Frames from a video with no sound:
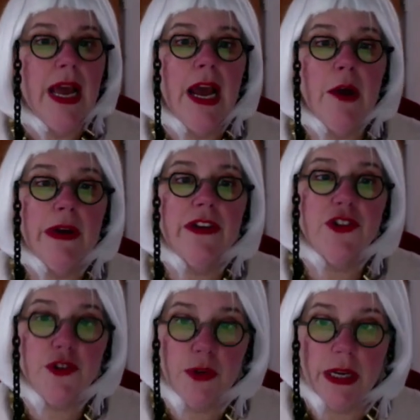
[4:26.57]
Herrick's
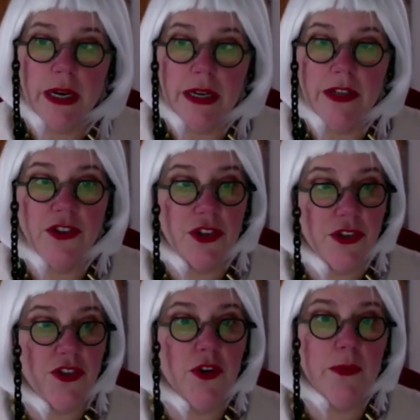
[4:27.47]
Julia is
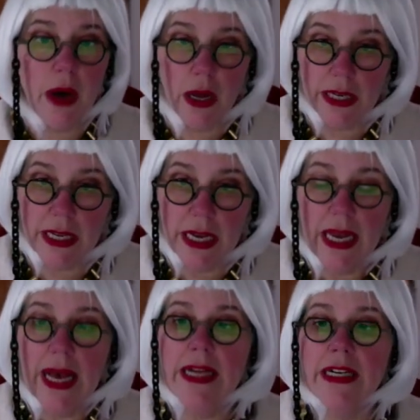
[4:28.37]
just her body,
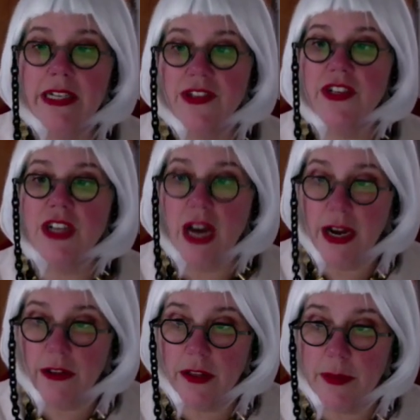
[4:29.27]
and it is
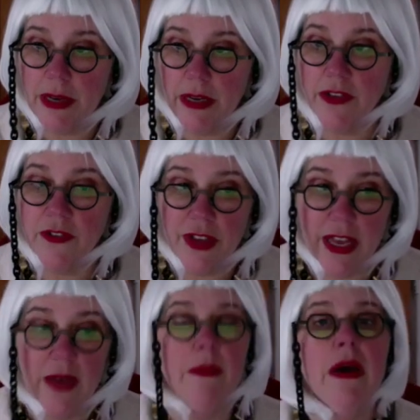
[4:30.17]
entirely because of
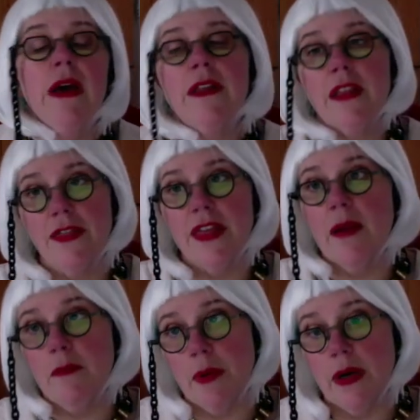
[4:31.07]
him that
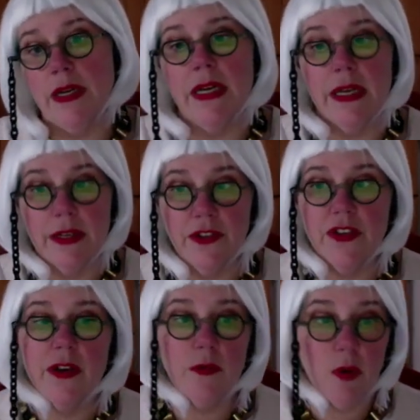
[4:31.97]
that body
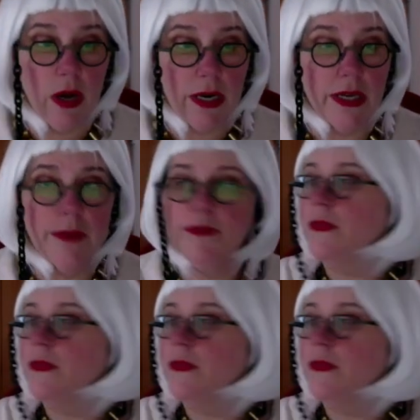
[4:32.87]
is erotic.